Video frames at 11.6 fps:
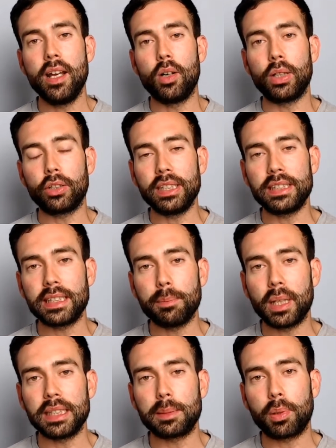or increasing the
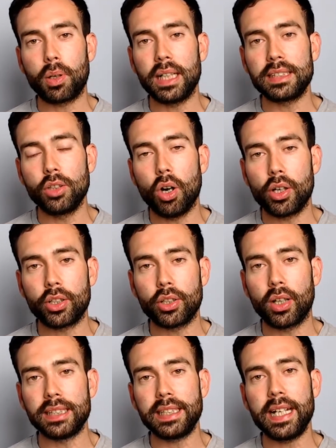money supply is not a good
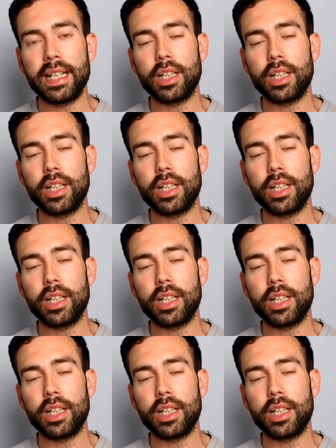idea.